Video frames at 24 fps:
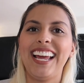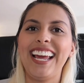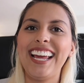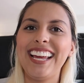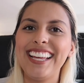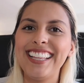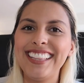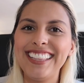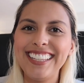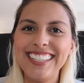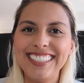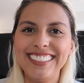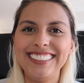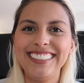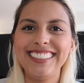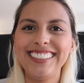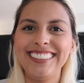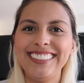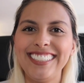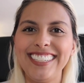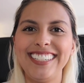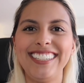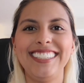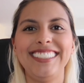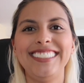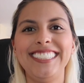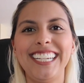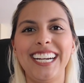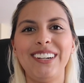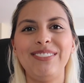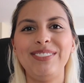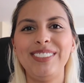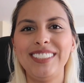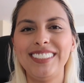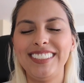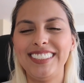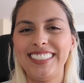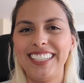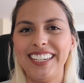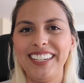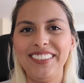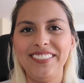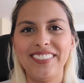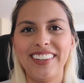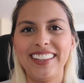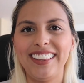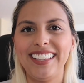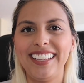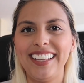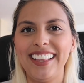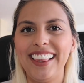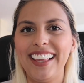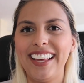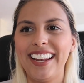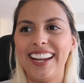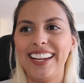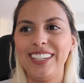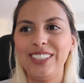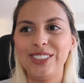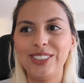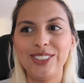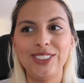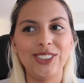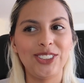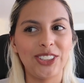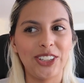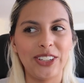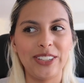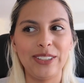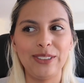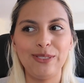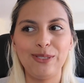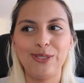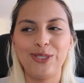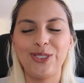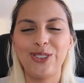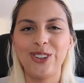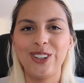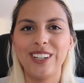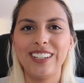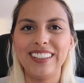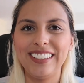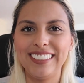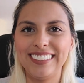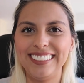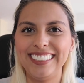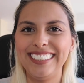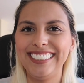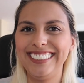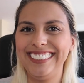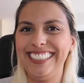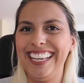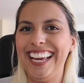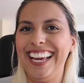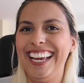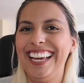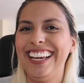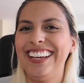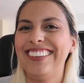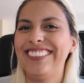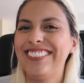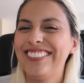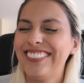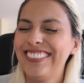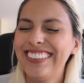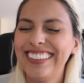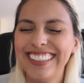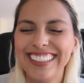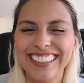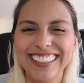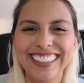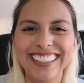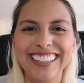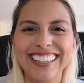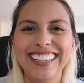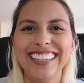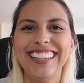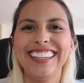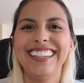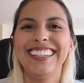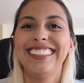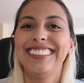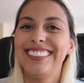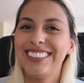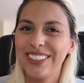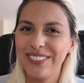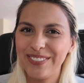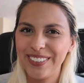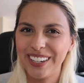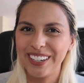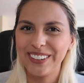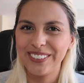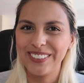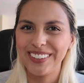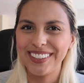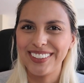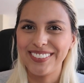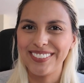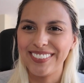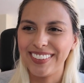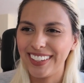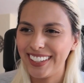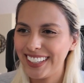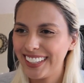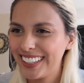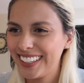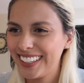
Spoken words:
And this is an adapted study method that I just started for this exam. So bear with me.